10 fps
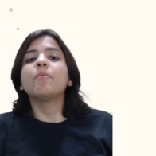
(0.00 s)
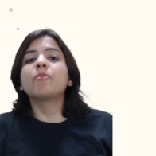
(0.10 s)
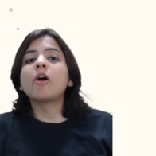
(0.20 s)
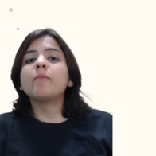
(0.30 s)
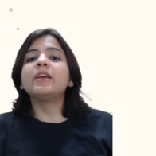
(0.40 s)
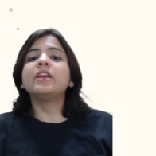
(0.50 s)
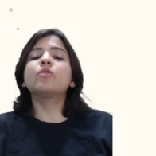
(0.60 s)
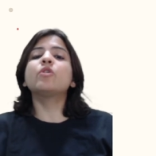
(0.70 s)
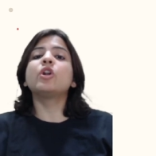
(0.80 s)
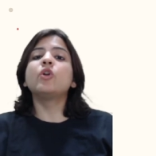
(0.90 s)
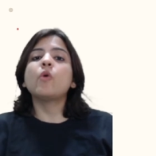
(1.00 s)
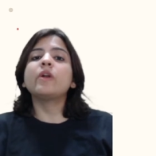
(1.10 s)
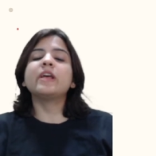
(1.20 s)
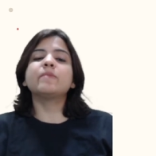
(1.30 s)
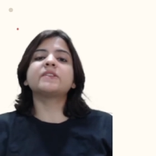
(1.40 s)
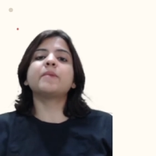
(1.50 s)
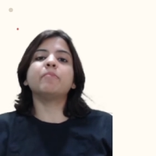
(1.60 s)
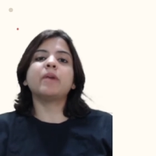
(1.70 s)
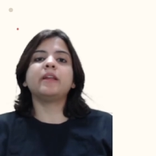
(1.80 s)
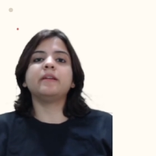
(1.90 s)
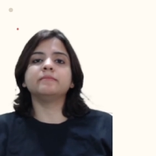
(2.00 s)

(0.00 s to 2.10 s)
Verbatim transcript: probably he could loan him some money.